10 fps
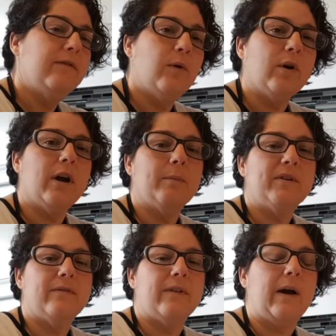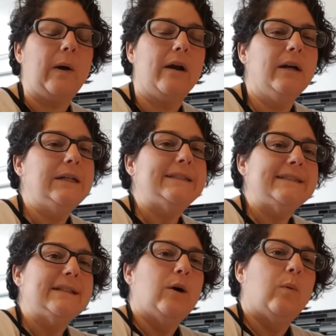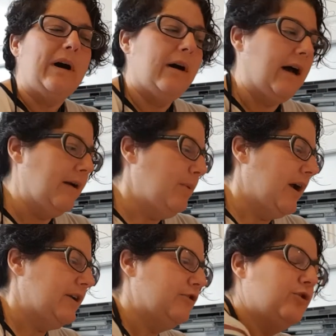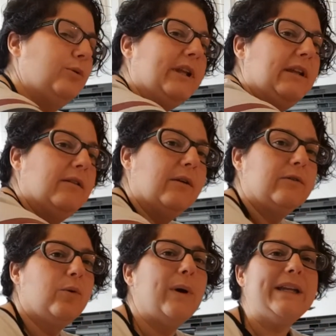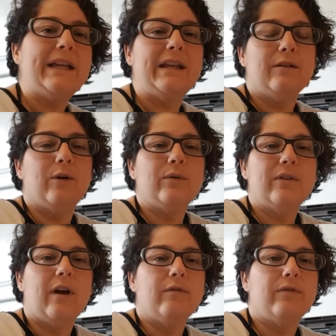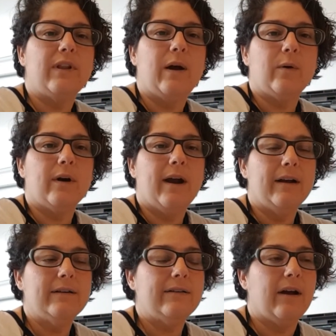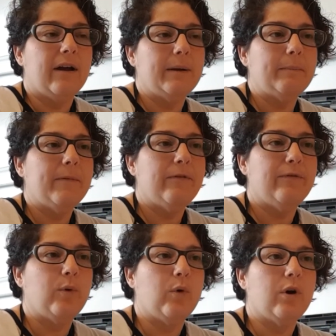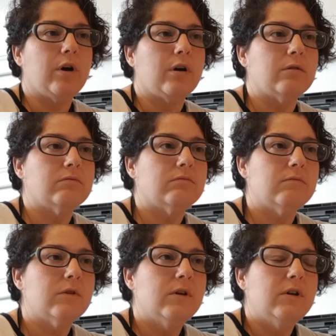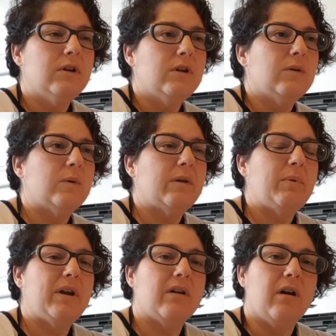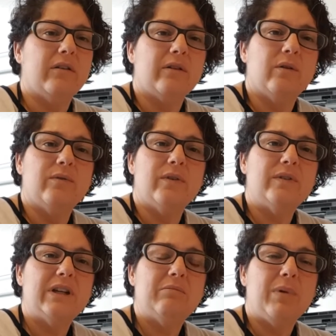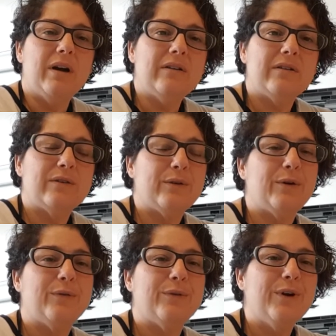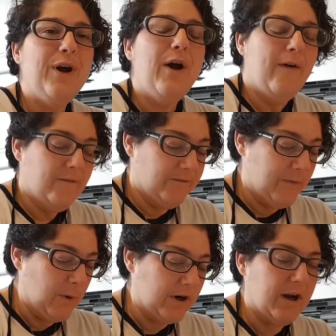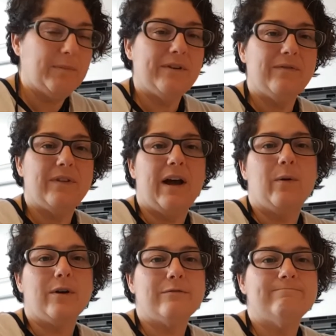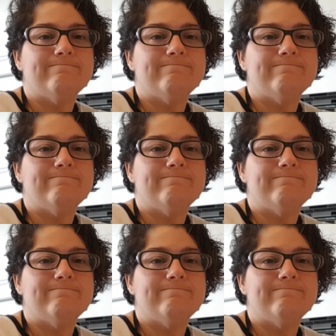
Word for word: four cups of flour. Well, I buy two kilo, 20 kilos of flour at a time for what I pay at Costco, 15 bucks. So four cups of flour.